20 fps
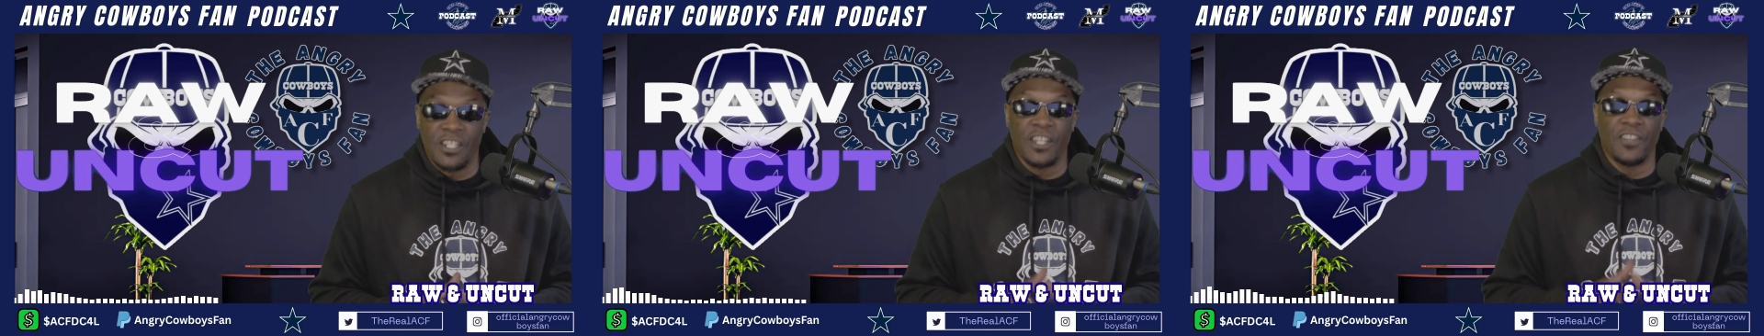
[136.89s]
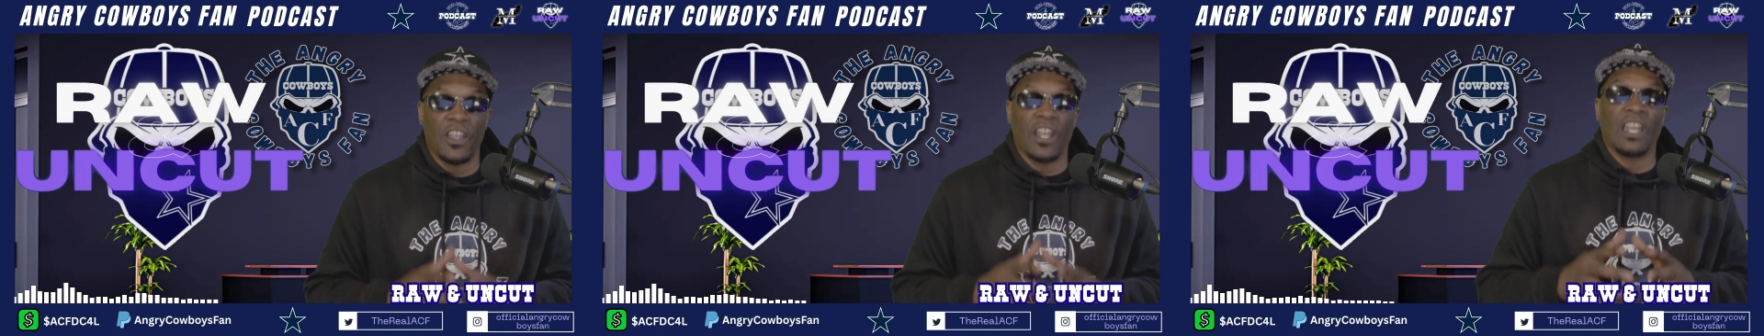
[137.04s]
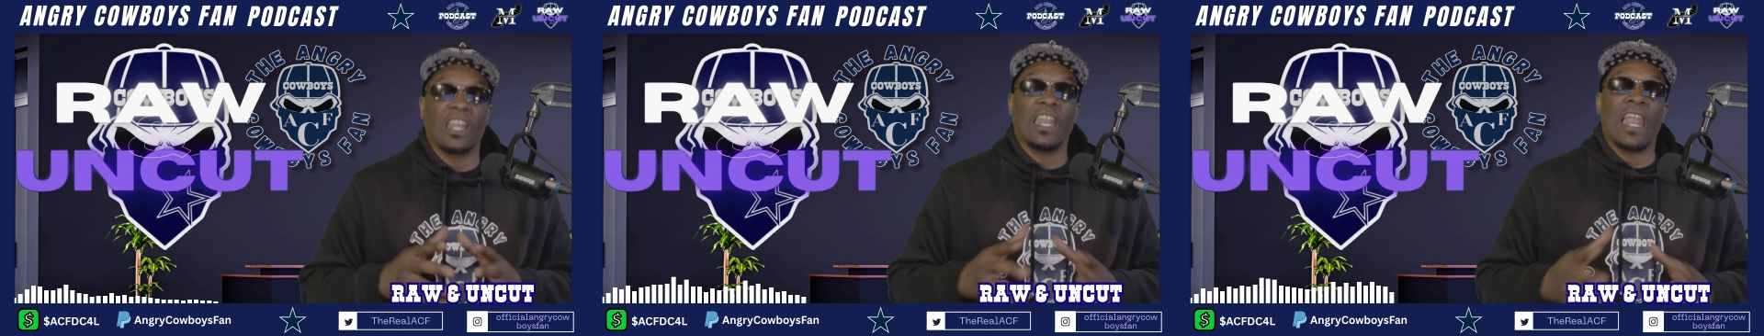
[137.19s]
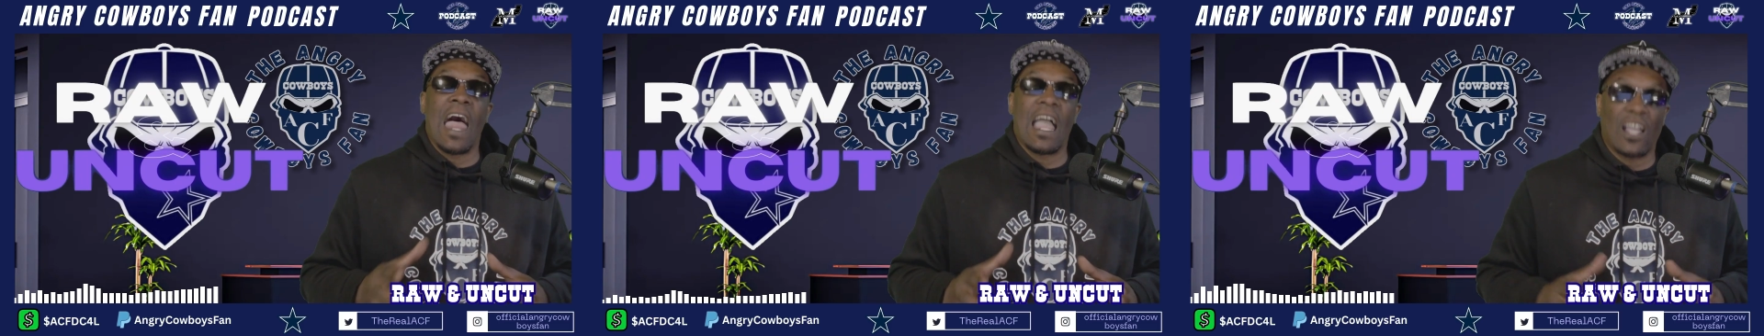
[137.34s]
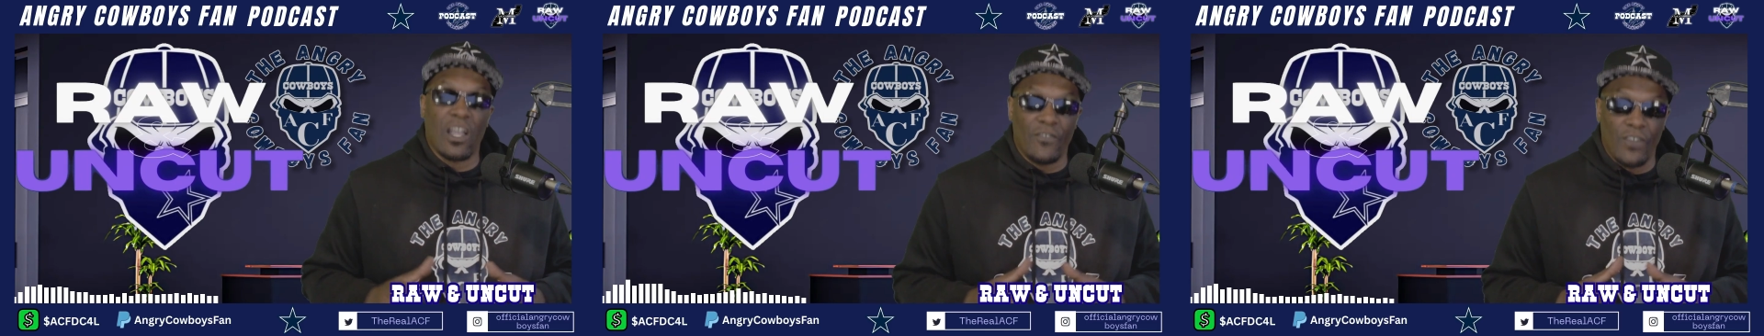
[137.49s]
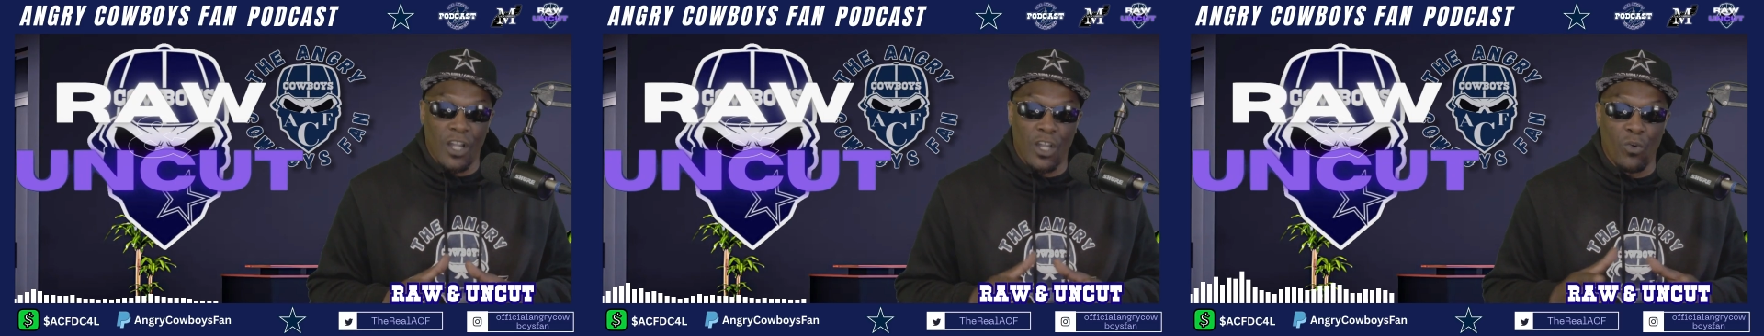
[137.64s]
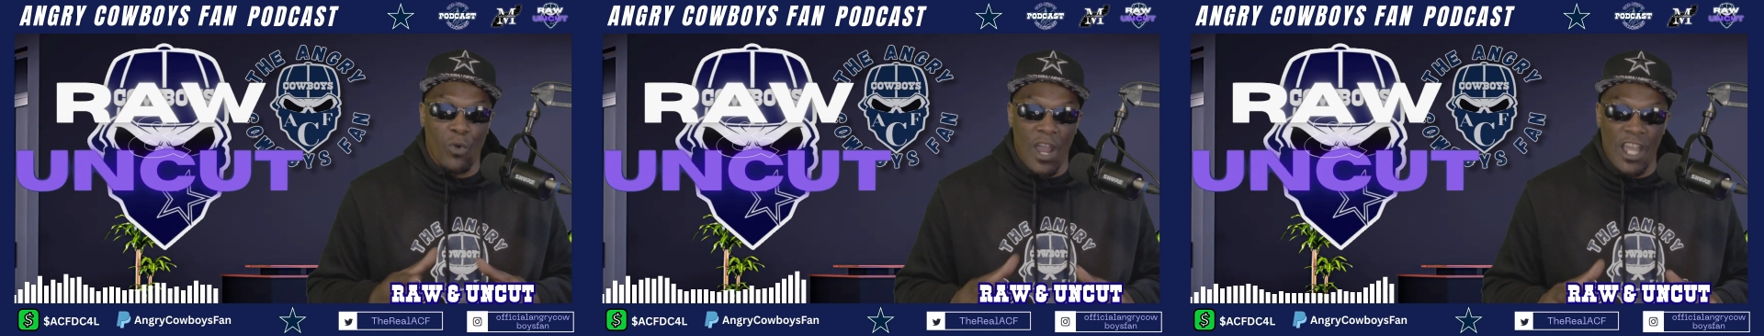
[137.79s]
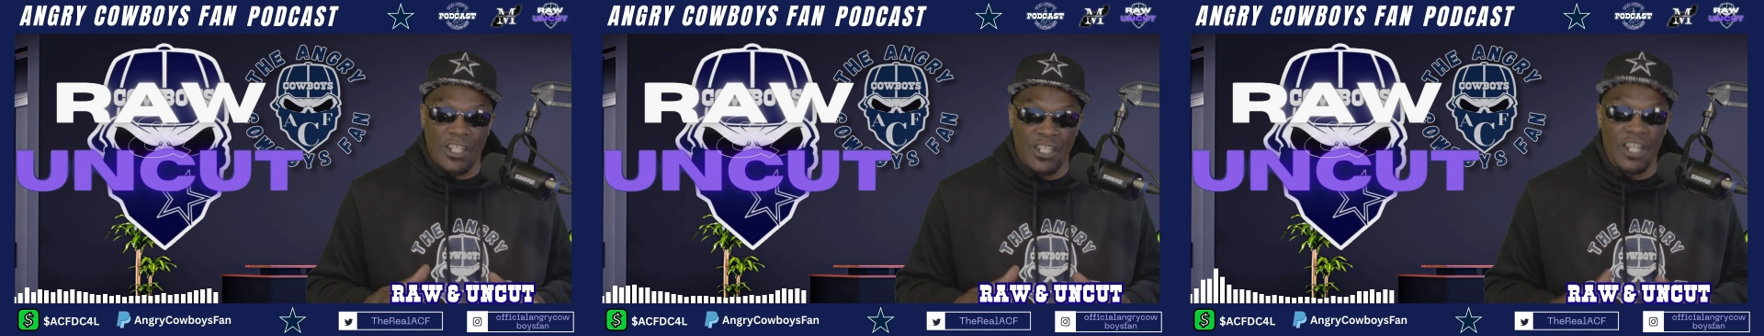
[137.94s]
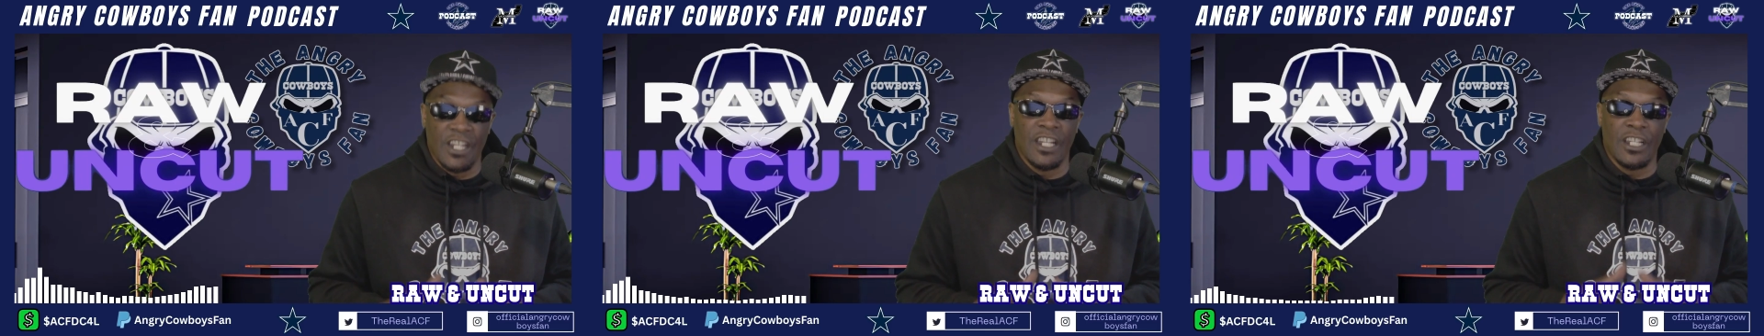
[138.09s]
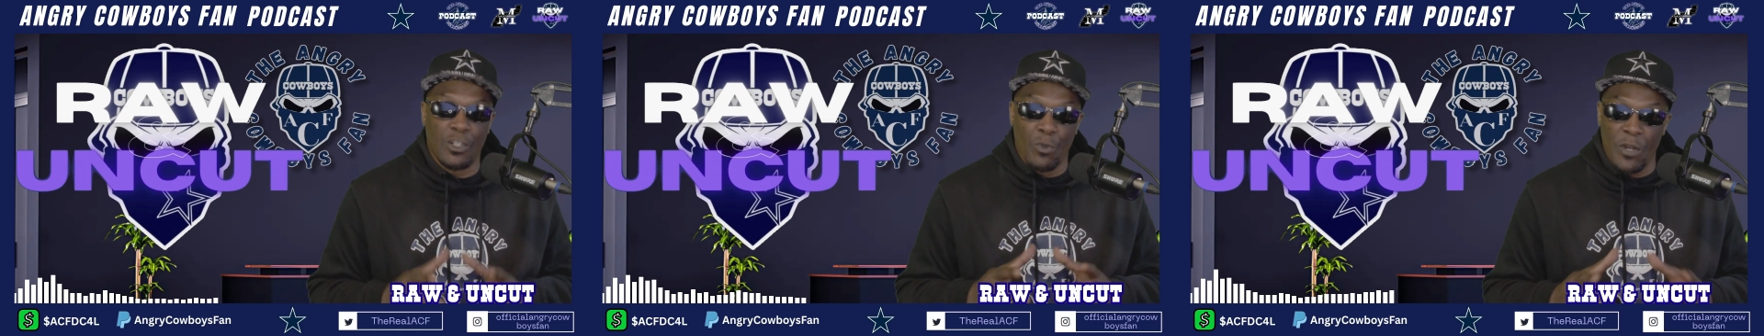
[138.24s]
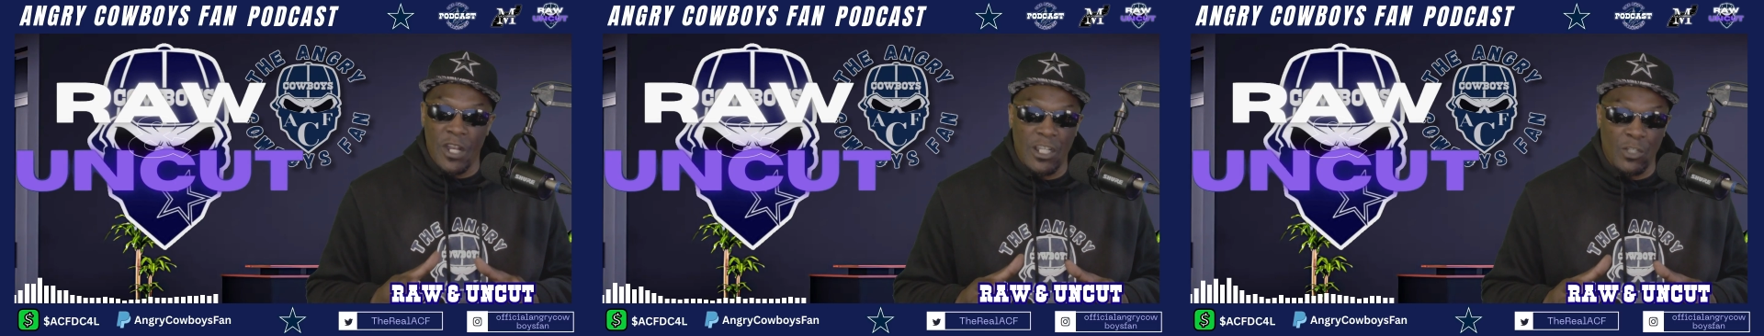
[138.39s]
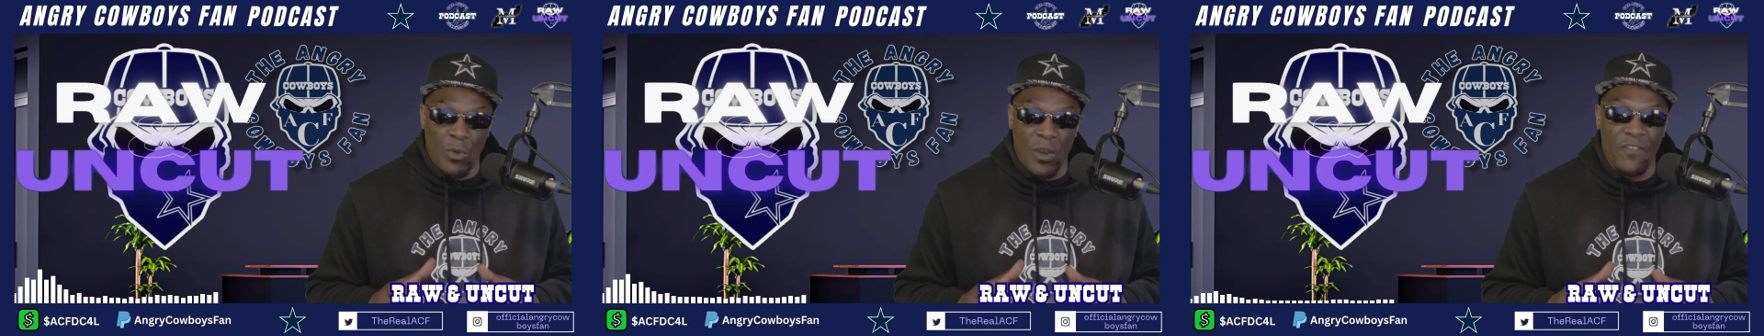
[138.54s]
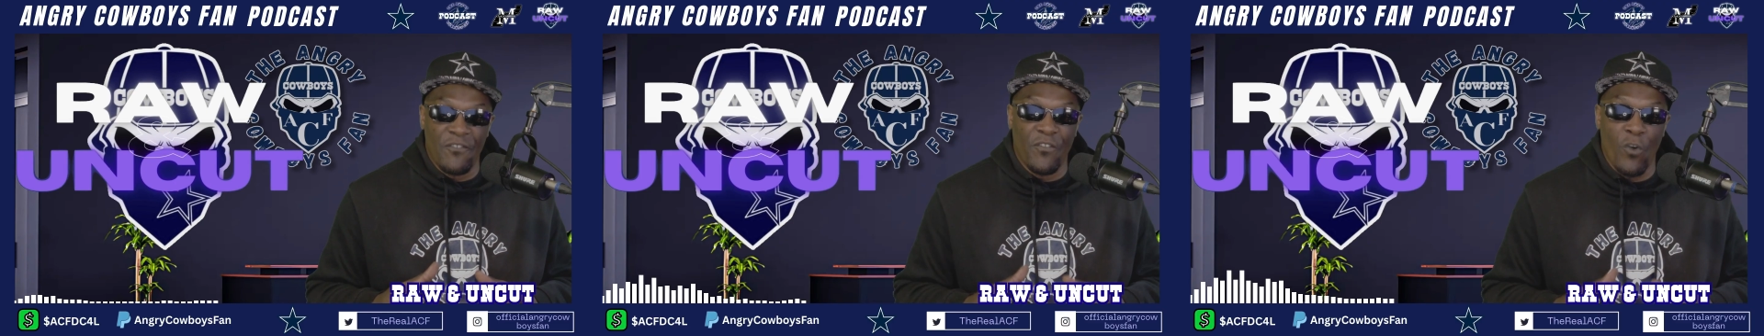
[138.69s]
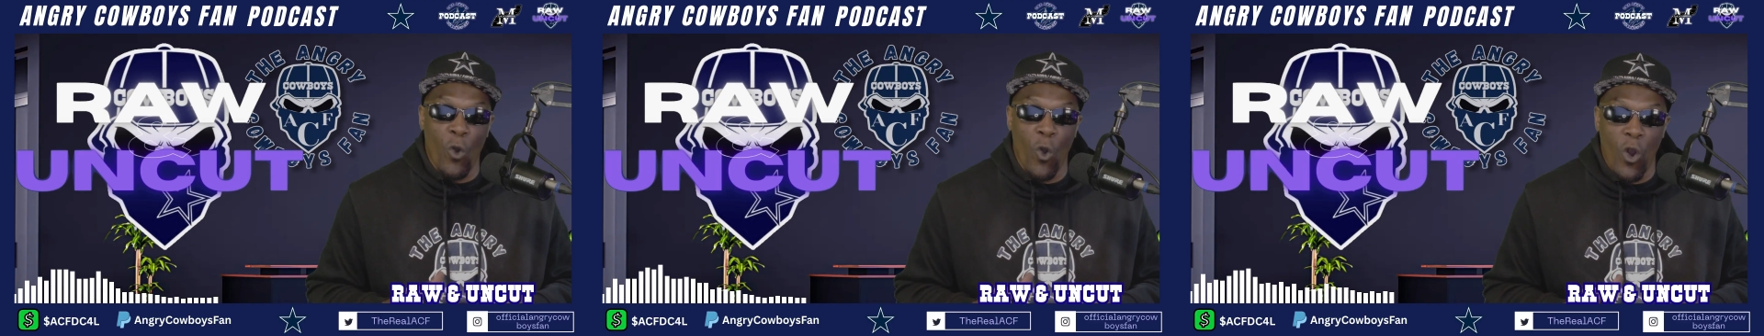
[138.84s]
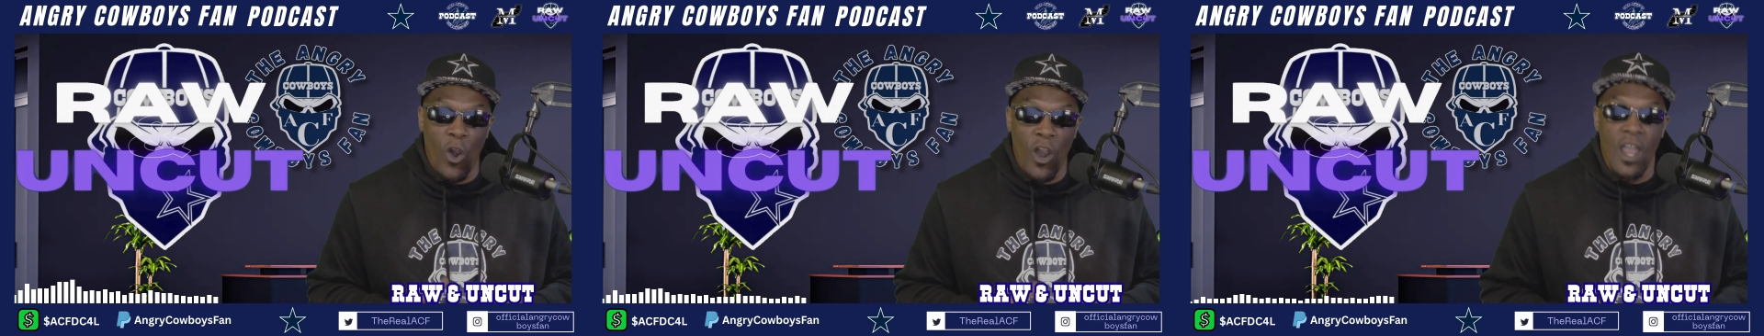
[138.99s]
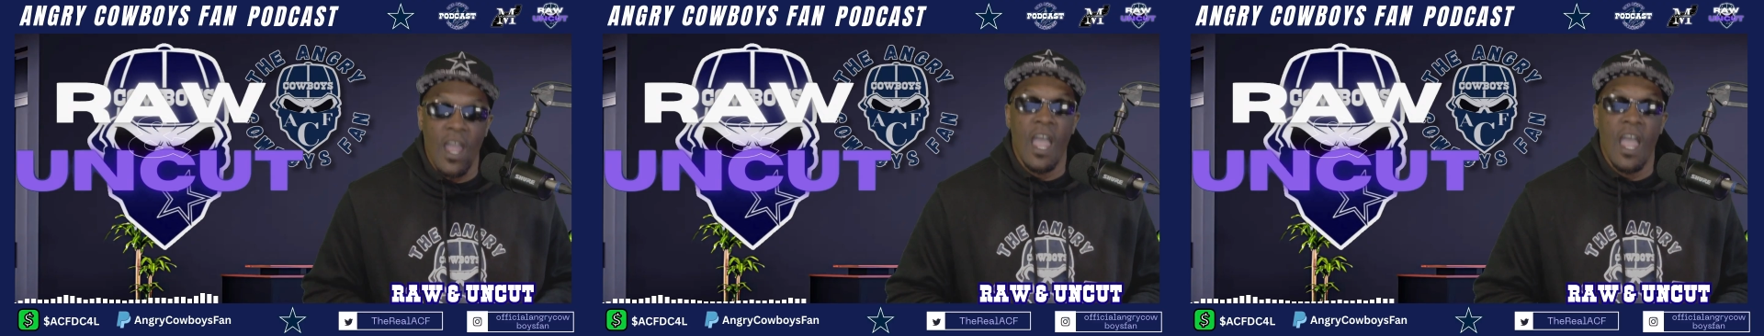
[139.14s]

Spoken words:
to the lack of aggression in 2024,